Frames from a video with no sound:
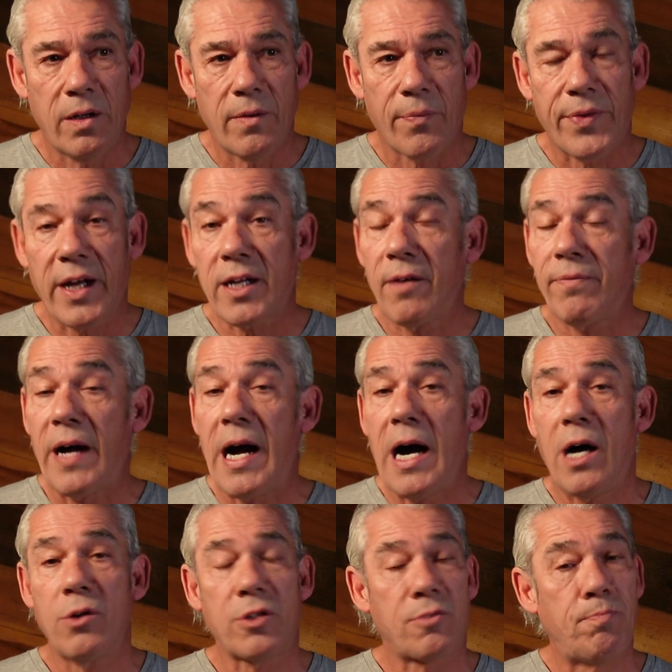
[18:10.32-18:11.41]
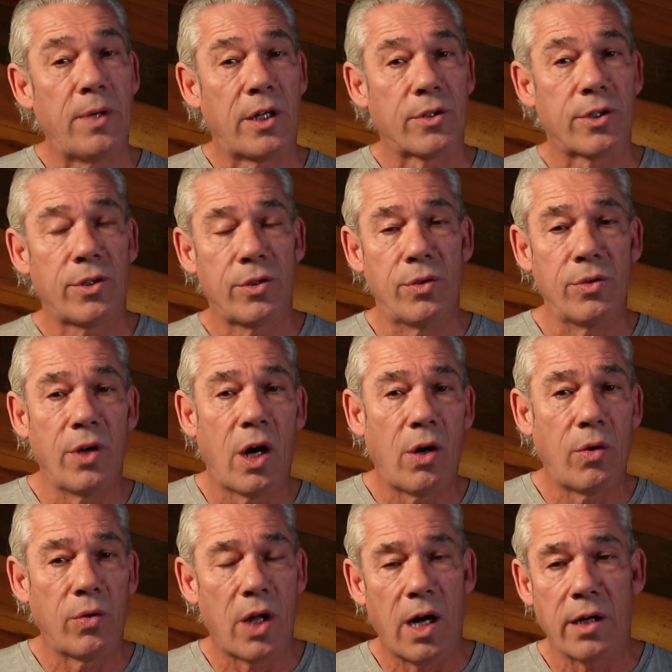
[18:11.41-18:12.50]
think of a house builder who no
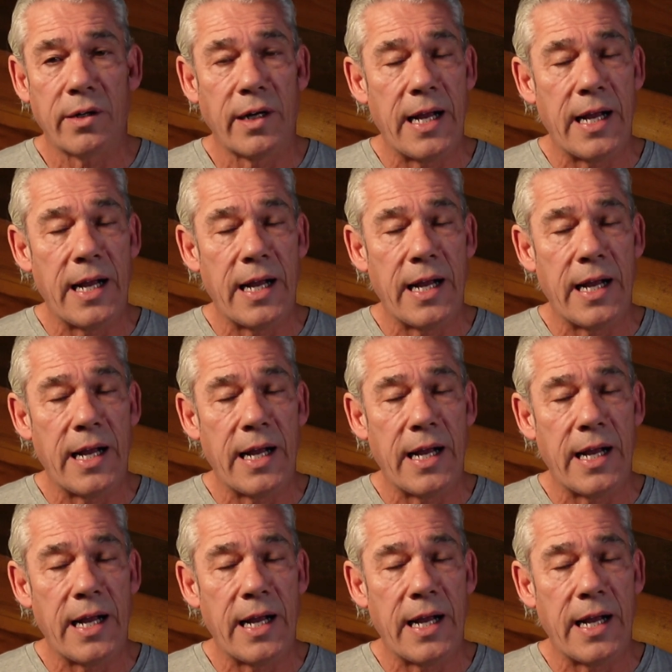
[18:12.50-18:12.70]
longer